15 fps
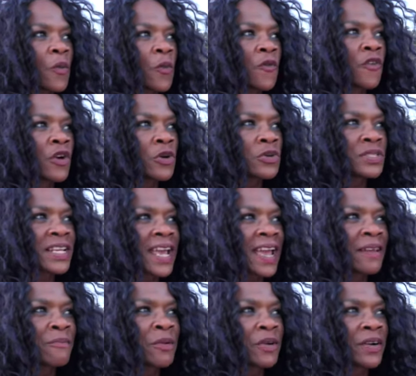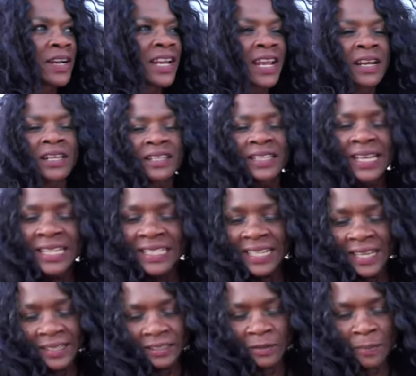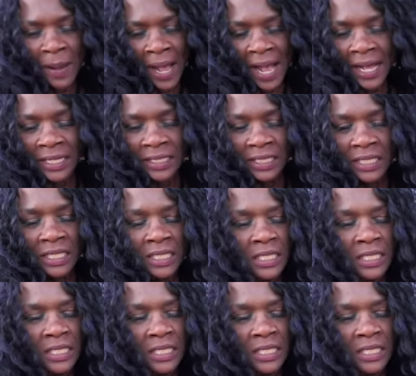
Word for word: Rose Hanbury in a latex mask